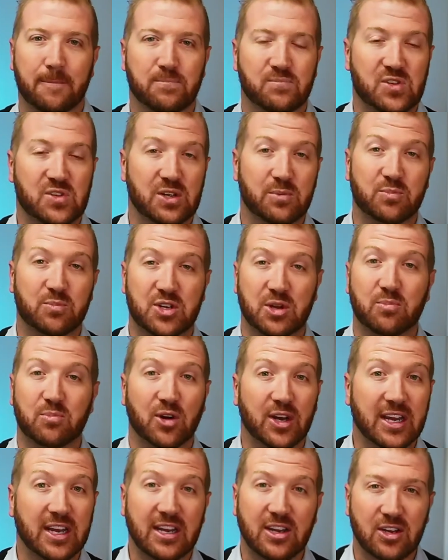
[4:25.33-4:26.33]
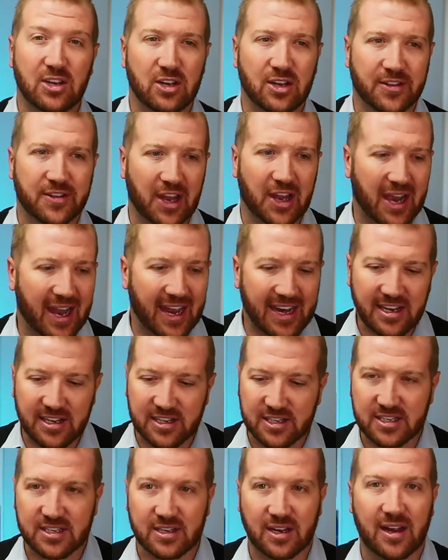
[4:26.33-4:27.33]
To bring in the
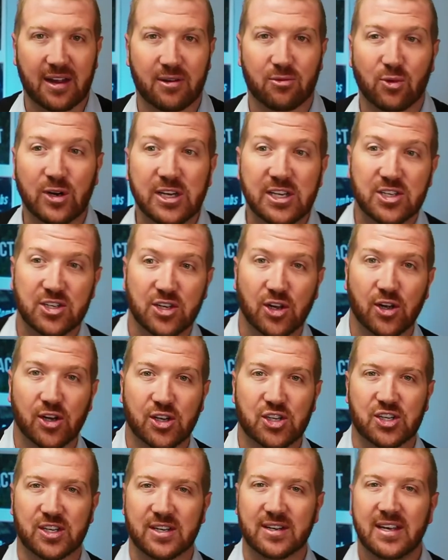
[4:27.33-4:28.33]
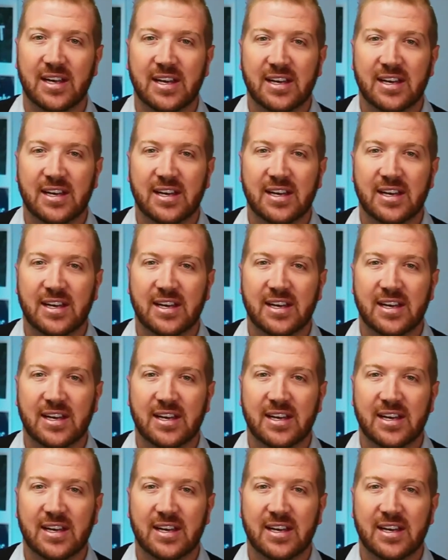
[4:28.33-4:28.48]
latest research and